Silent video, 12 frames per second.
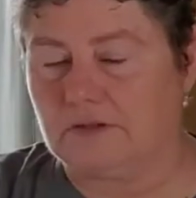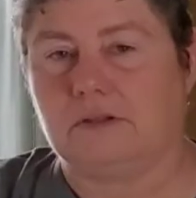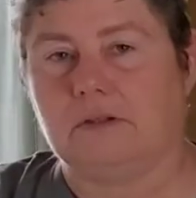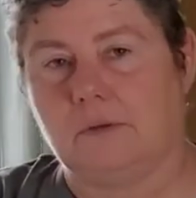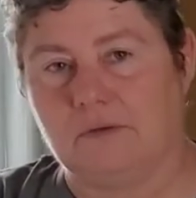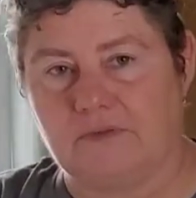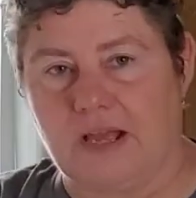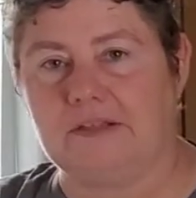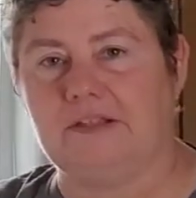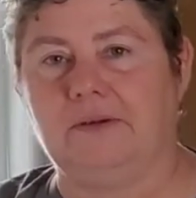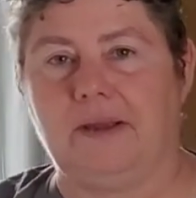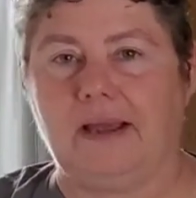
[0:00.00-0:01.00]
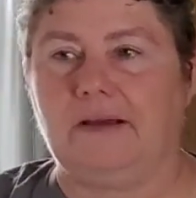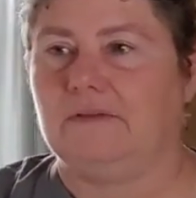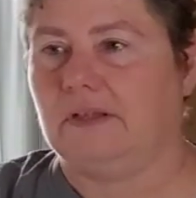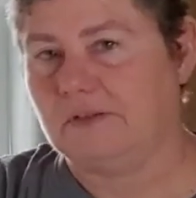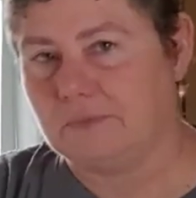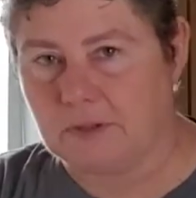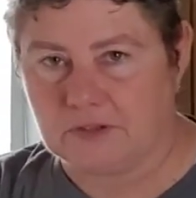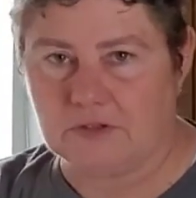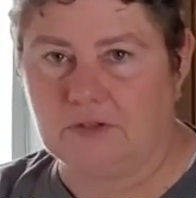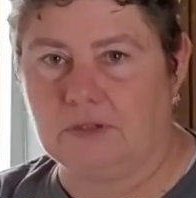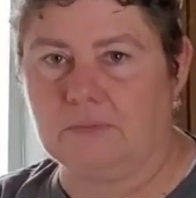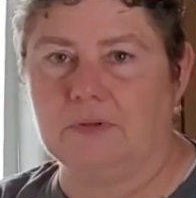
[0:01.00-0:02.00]
The lower value you have, less budget
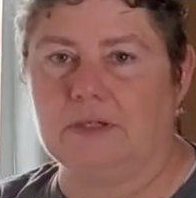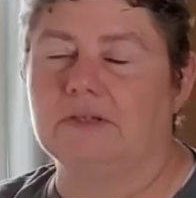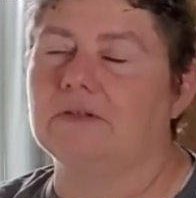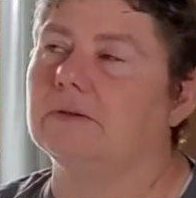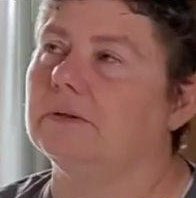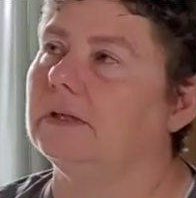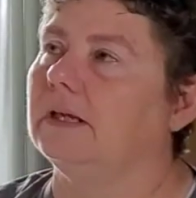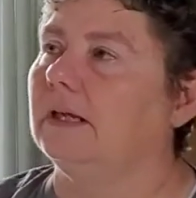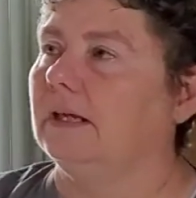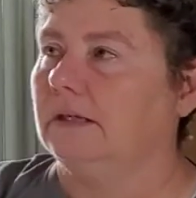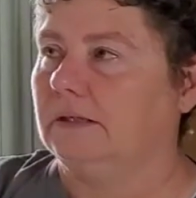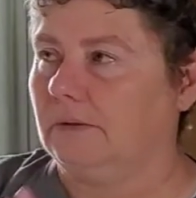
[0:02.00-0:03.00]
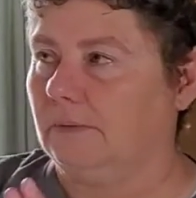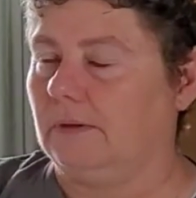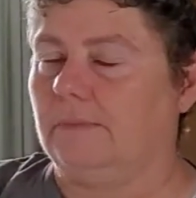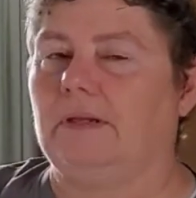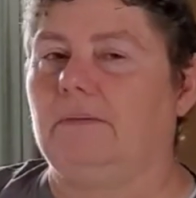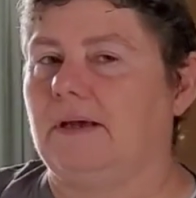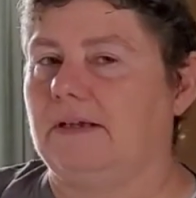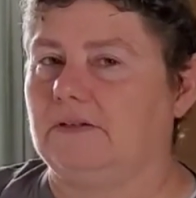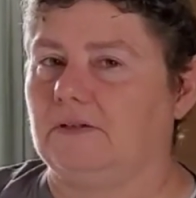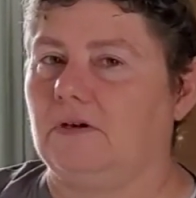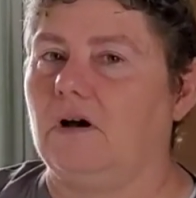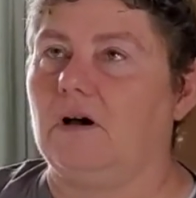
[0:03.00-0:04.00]
you can put into it. You want to minimize
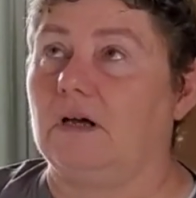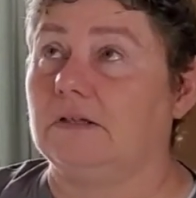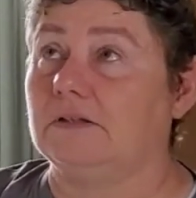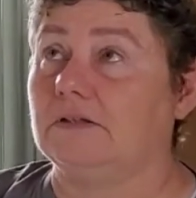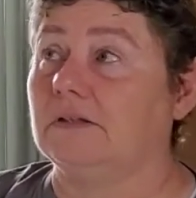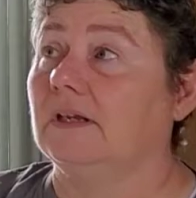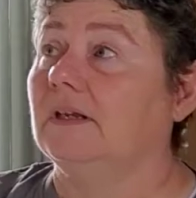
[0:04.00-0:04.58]
your cost,